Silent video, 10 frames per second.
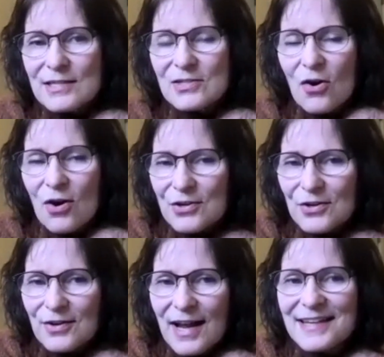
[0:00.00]
It's
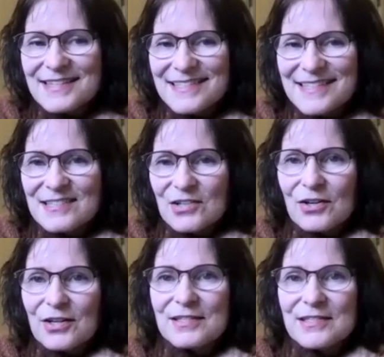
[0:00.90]
harder and it's
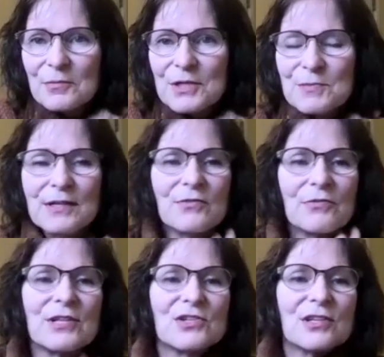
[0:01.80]
easier in some respects of
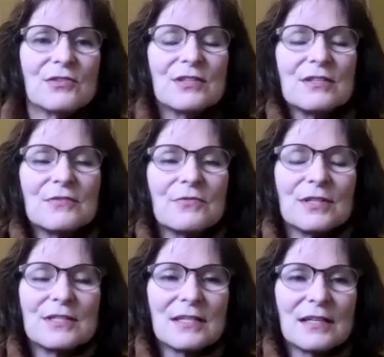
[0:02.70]
reaching out to the
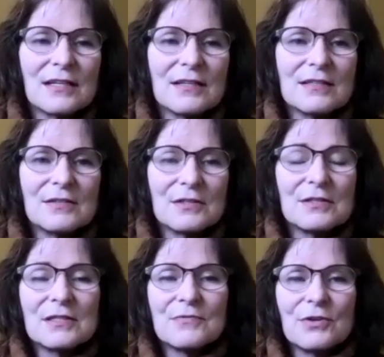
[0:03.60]

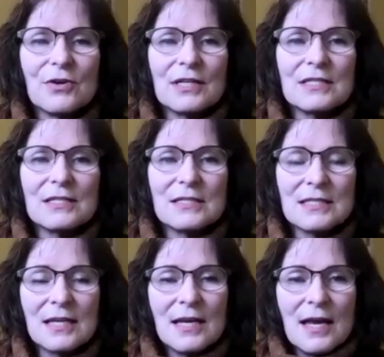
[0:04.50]
different
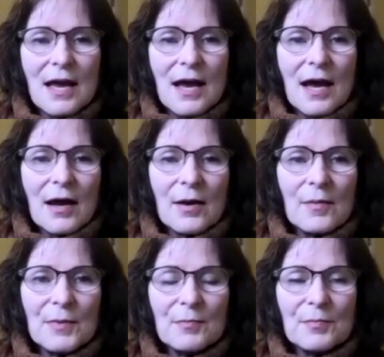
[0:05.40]
audiences.
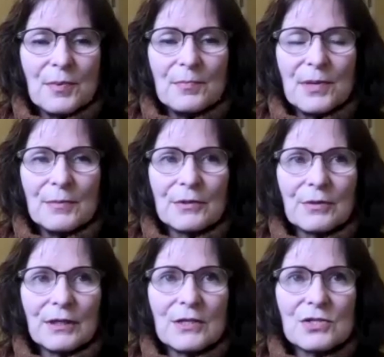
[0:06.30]
But public
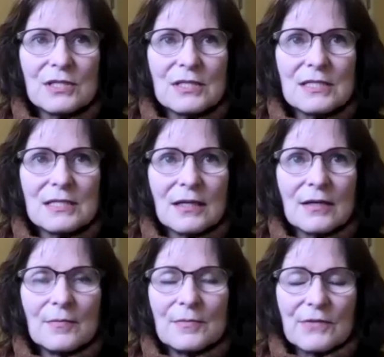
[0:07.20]
relations,
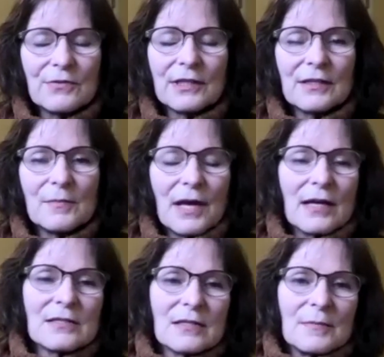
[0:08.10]
definitely in the
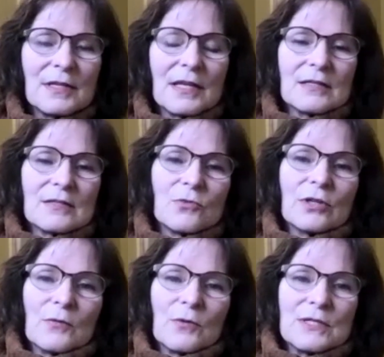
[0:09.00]
past. I mean, that
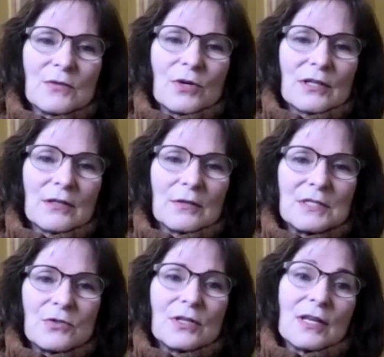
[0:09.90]
really was the work that I
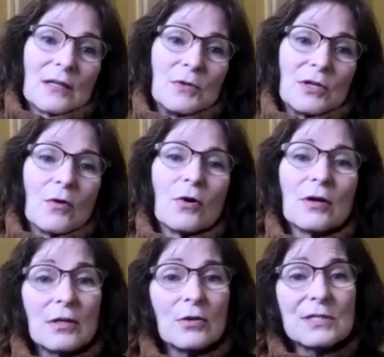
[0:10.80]
was doing, that community, or,
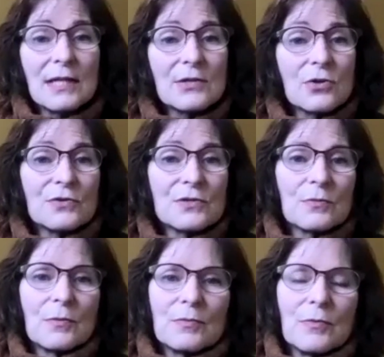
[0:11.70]
you know, /
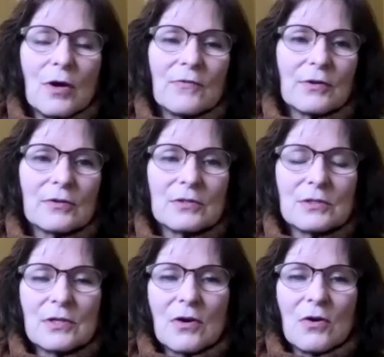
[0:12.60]
also often
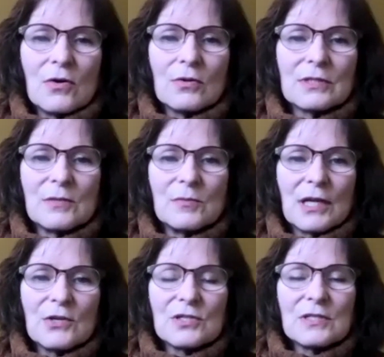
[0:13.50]
called
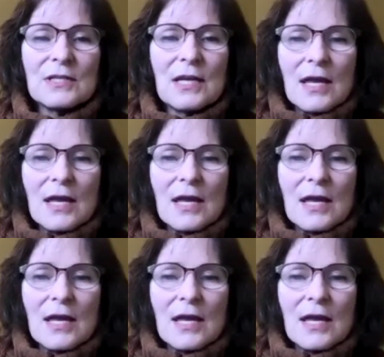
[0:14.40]
communication.